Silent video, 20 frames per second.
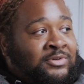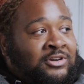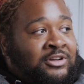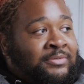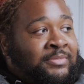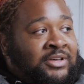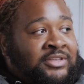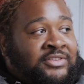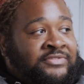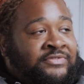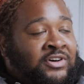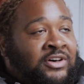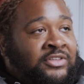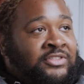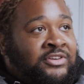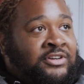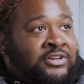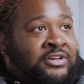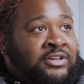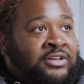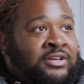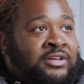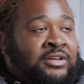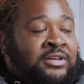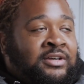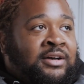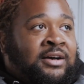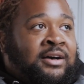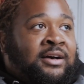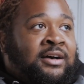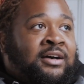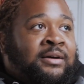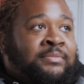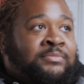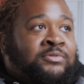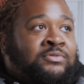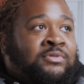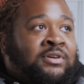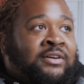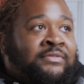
work about his father, who